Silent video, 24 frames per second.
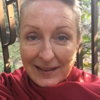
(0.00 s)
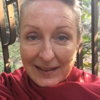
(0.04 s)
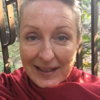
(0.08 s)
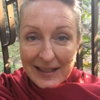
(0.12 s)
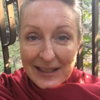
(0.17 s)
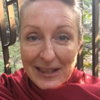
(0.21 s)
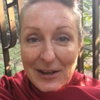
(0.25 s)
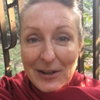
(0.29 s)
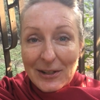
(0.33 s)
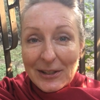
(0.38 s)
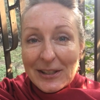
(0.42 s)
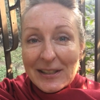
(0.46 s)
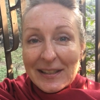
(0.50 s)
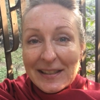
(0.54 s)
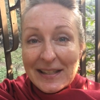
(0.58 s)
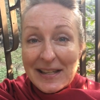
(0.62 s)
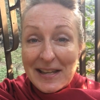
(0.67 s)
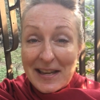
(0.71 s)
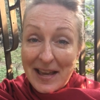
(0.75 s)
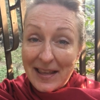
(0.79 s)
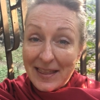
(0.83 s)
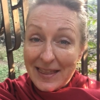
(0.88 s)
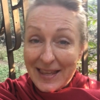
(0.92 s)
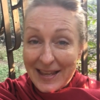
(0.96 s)
like there's just
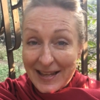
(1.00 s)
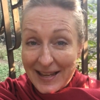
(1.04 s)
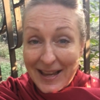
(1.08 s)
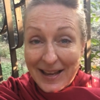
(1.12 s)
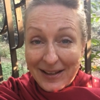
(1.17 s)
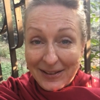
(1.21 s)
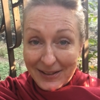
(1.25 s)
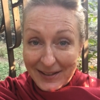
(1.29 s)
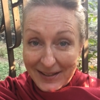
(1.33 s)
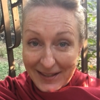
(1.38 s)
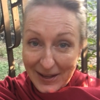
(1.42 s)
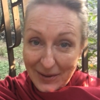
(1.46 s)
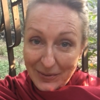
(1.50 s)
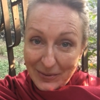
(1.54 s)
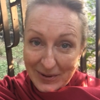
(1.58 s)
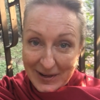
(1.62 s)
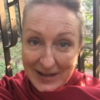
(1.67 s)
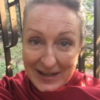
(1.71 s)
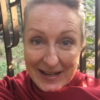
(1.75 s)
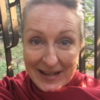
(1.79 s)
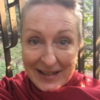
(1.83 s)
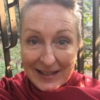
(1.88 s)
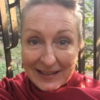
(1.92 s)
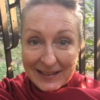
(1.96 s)
nothing else that
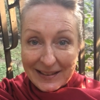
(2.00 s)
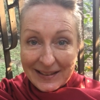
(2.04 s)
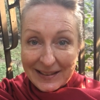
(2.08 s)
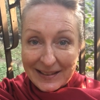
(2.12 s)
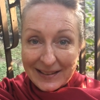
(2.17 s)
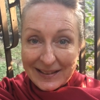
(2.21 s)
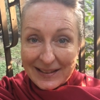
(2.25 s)
we need,